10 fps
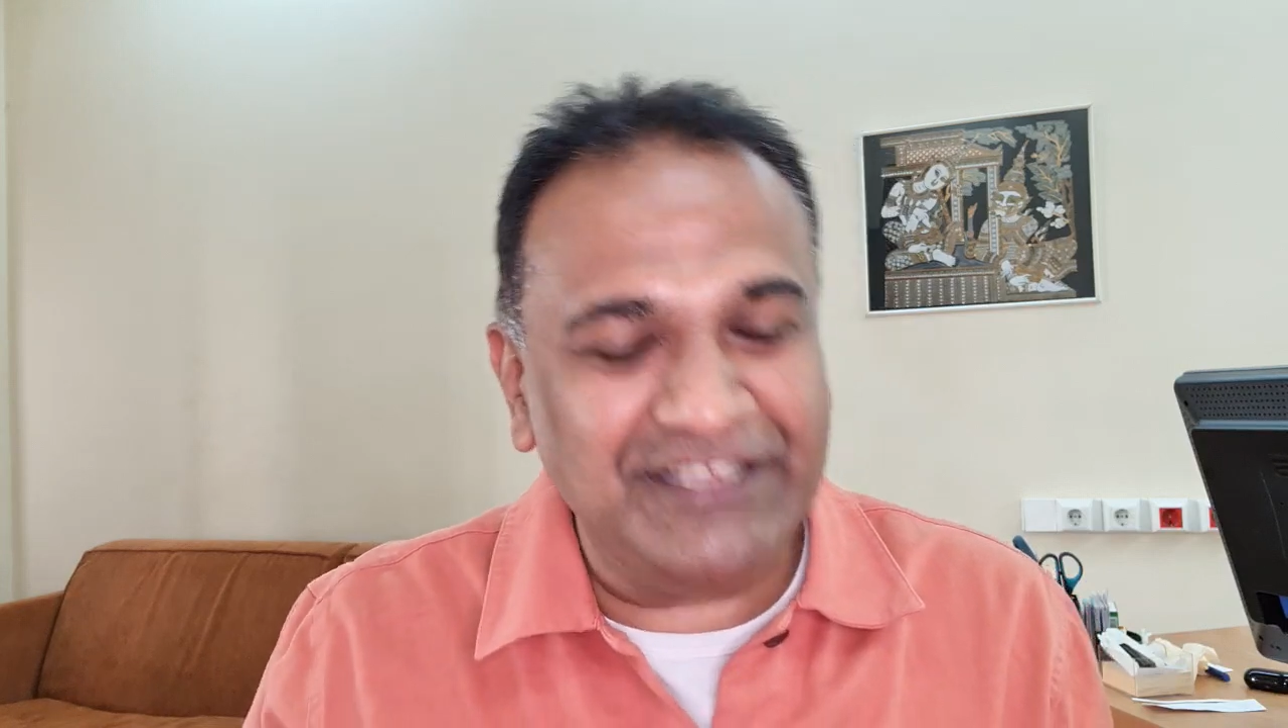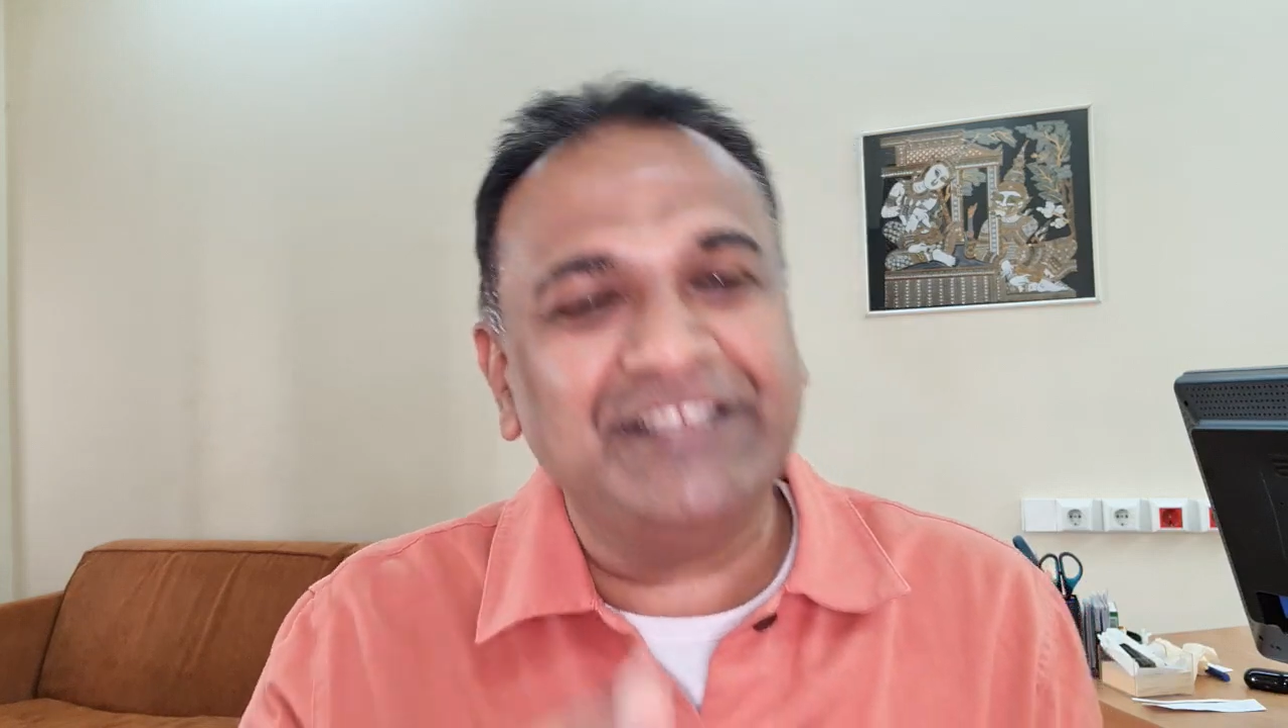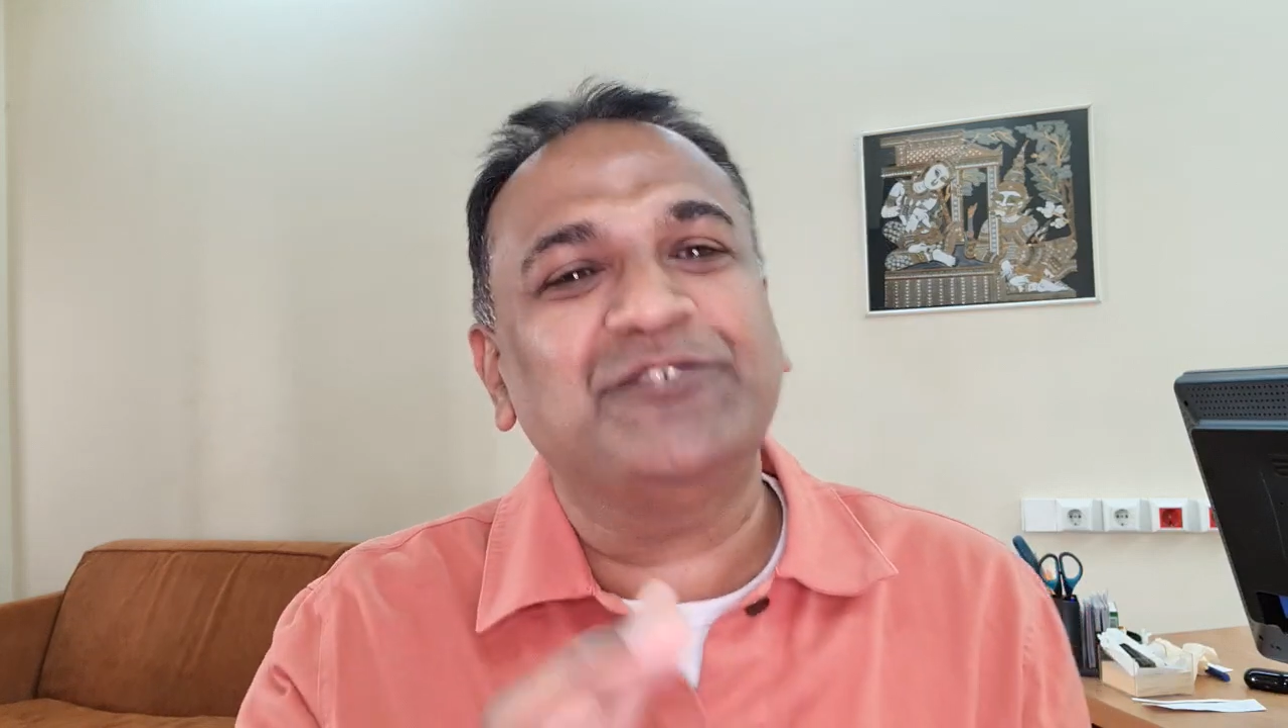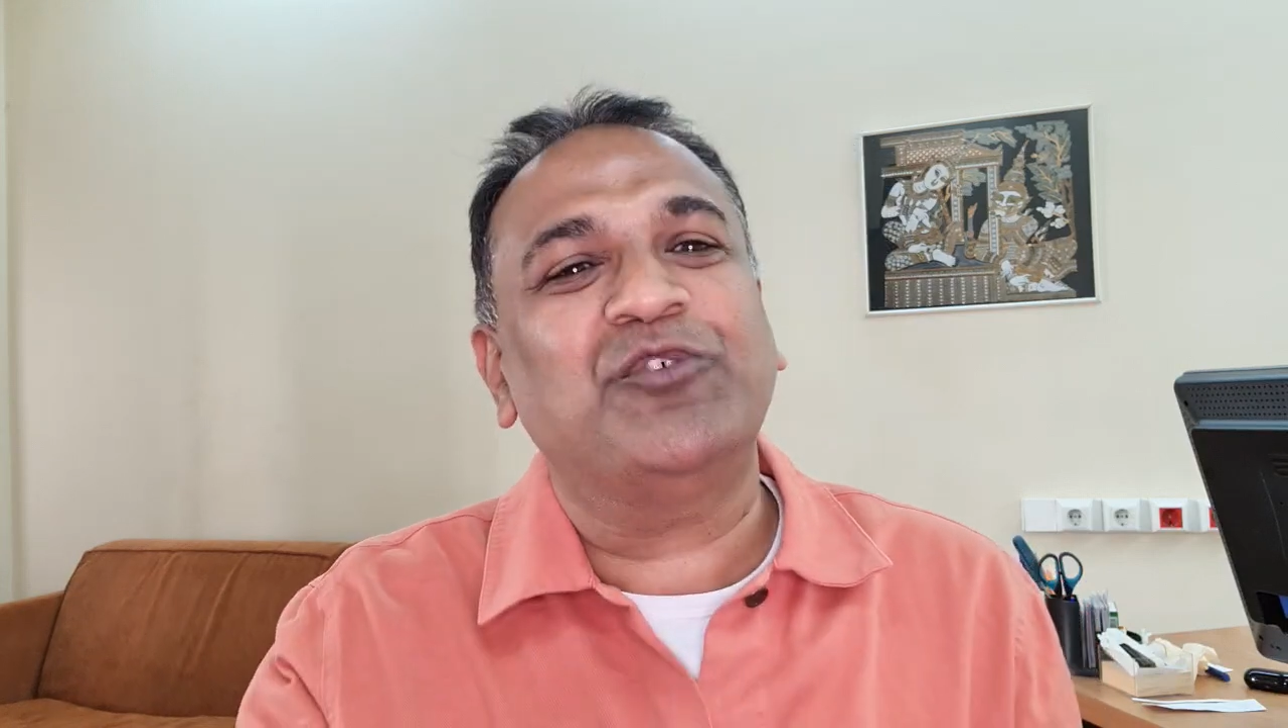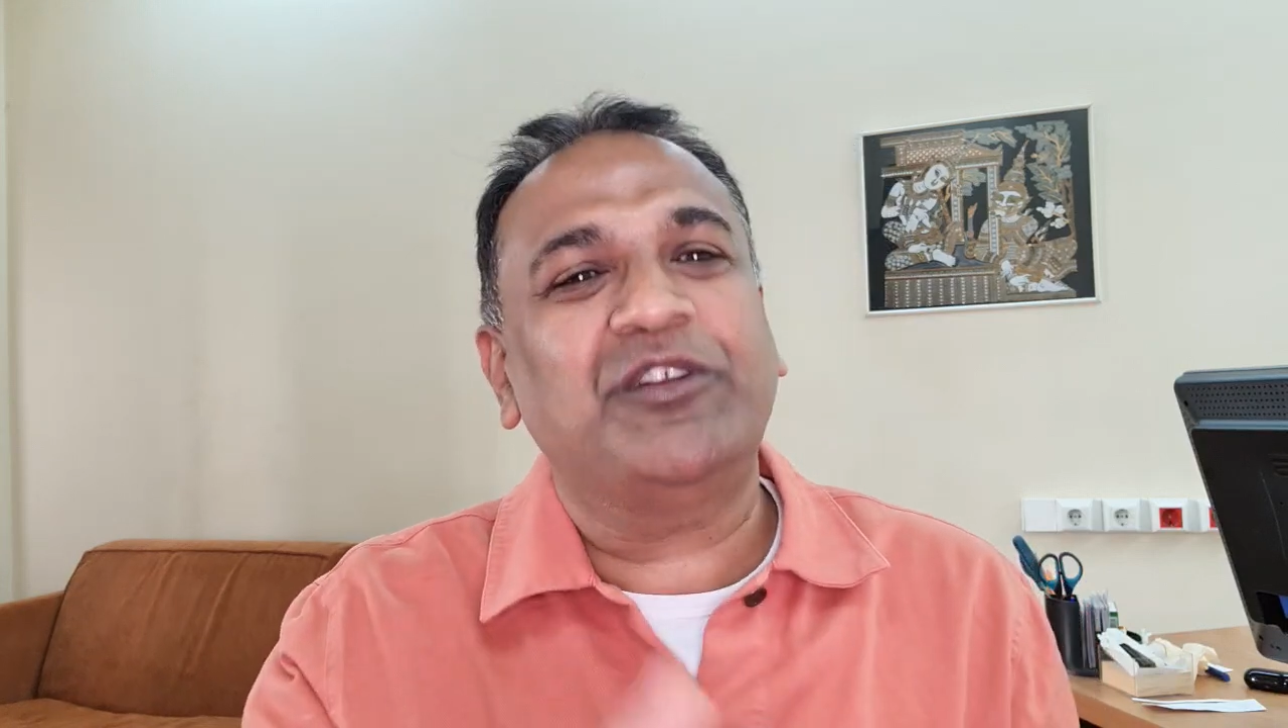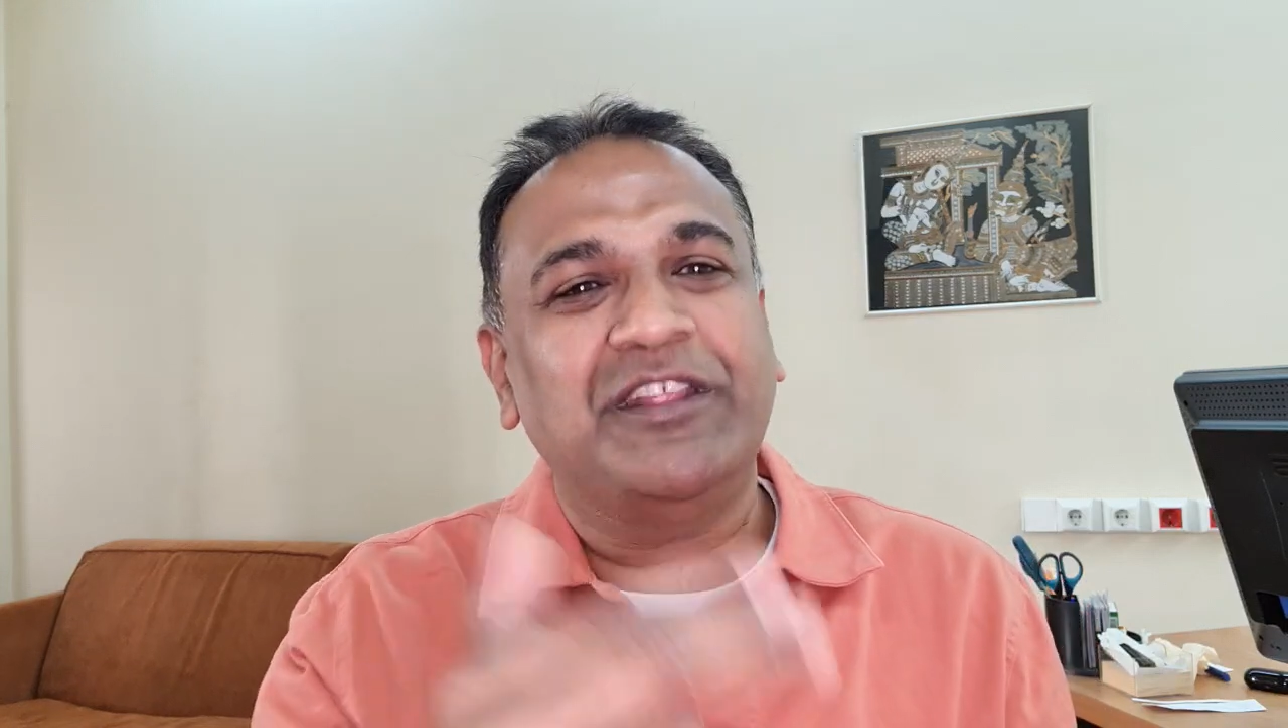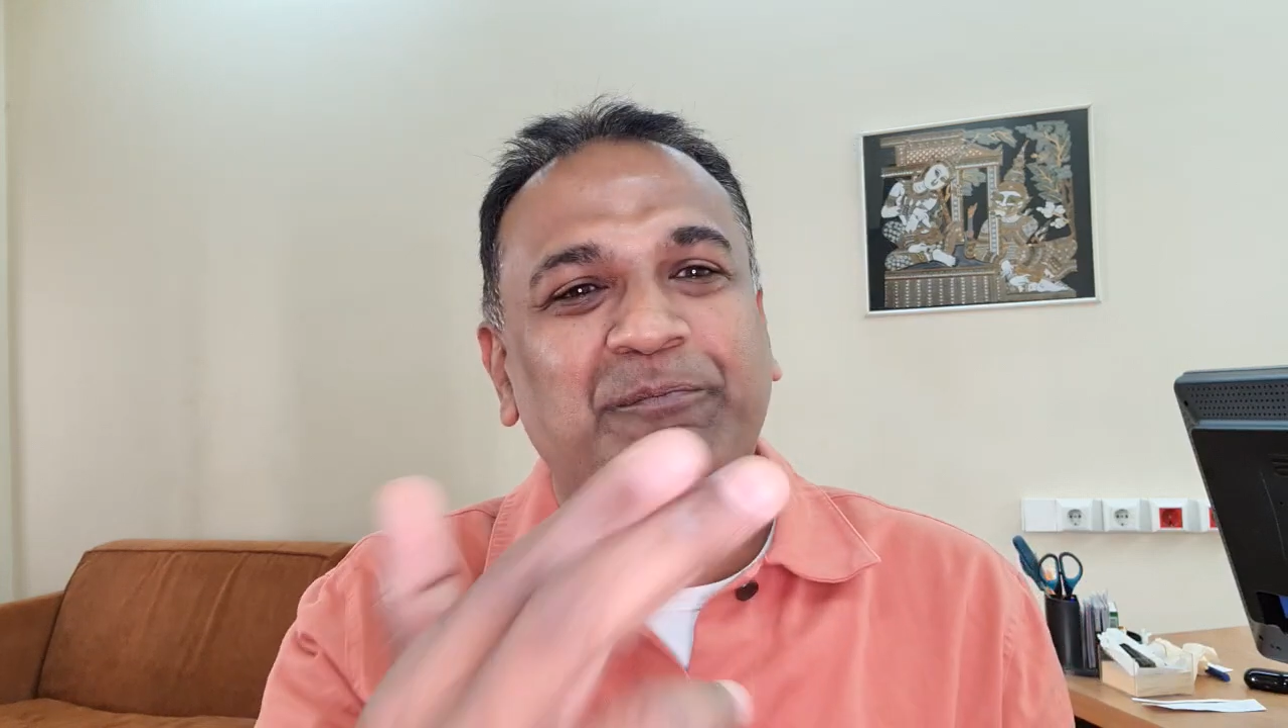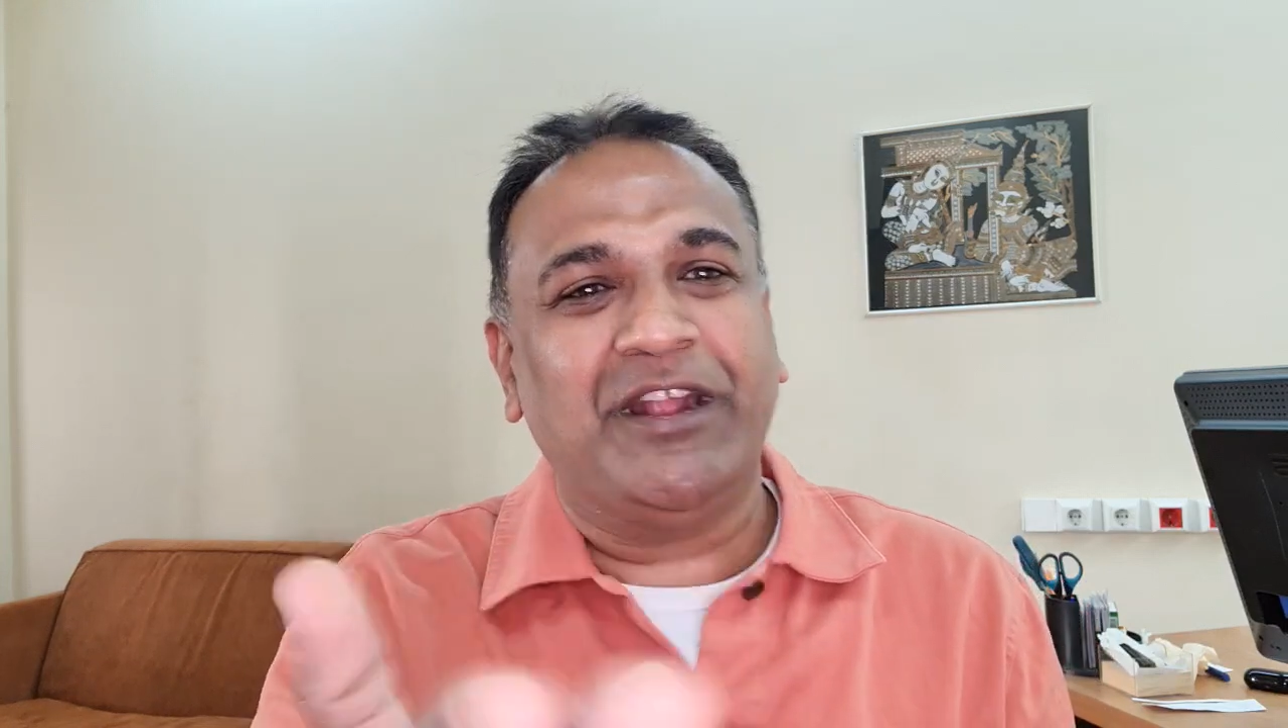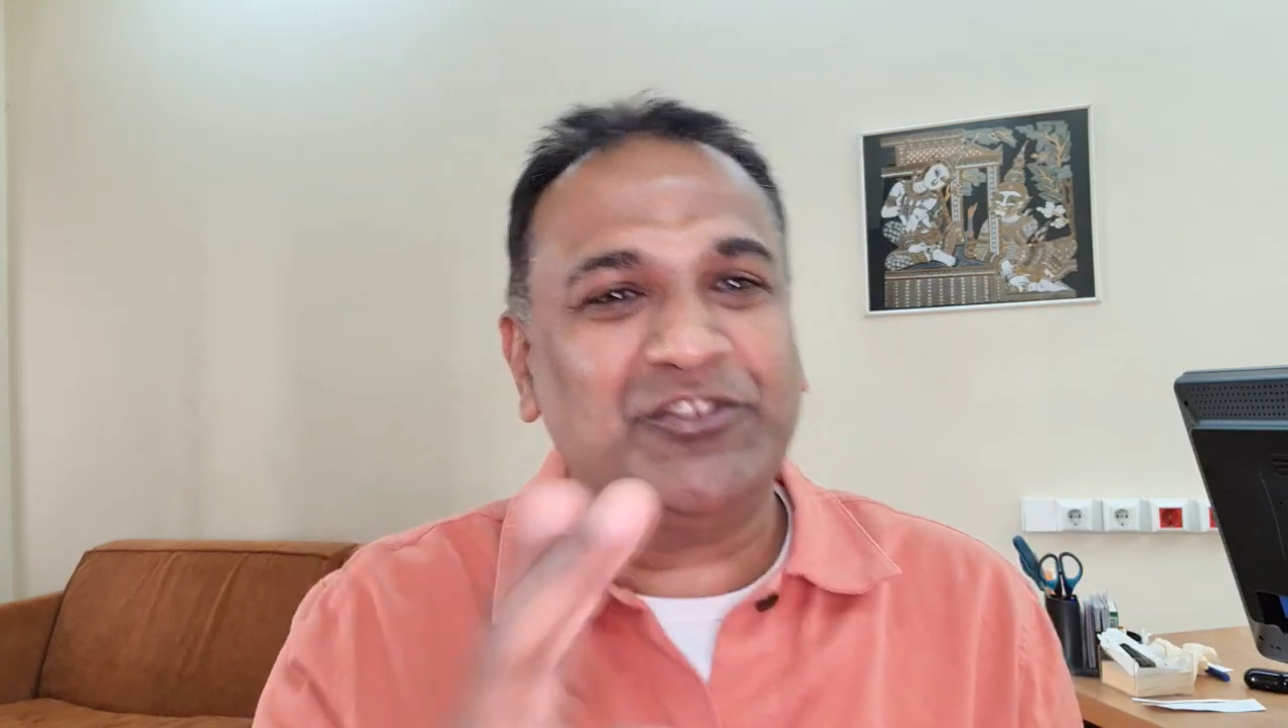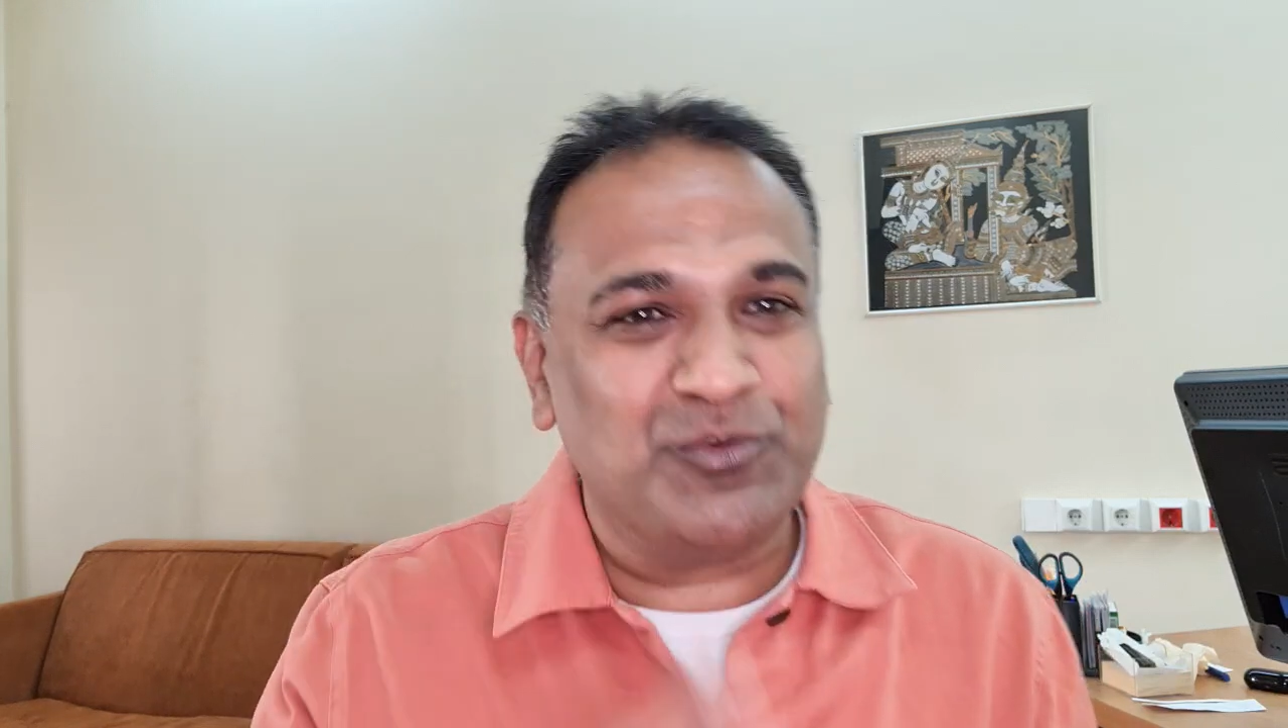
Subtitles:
this is what the price